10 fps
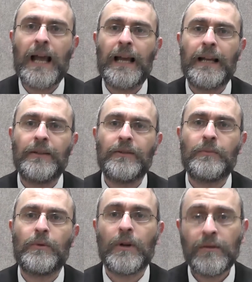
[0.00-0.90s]
And
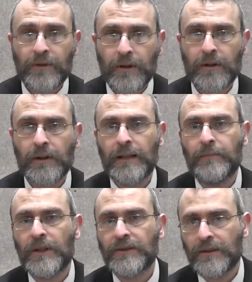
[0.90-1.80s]
moreover, in
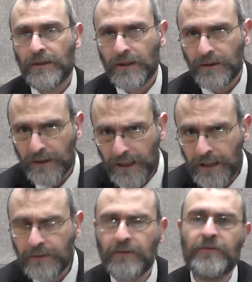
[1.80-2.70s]
Pasuk
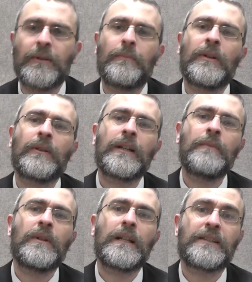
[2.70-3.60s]
Yudchet of Perek
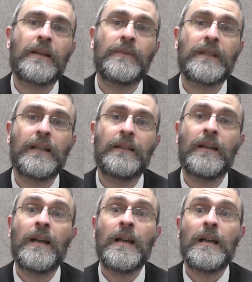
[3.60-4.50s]
Gimel, Hashem said,
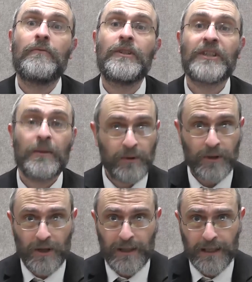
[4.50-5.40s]
V'shamu
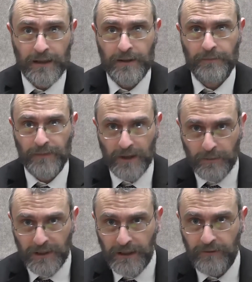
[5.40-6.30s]
lekalecha, they'll
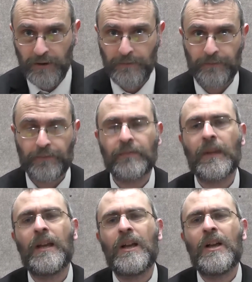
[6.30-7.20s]
believe you.
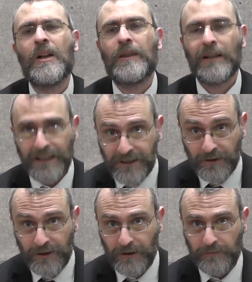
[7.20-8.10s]
They'll
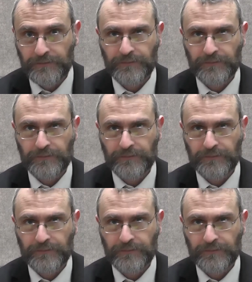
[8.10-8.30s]
listen to you.